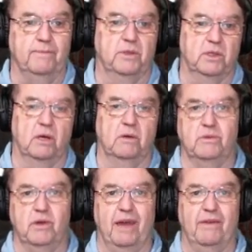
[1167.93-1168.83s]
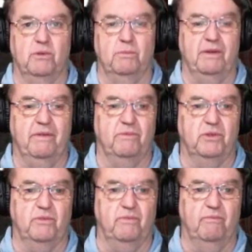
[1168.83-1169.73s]
So you have to be
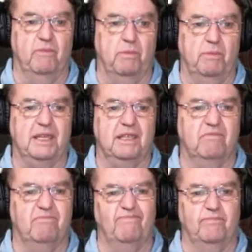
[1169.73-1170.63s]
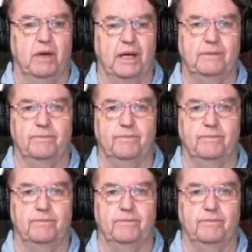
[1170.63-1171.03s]
a bit, well,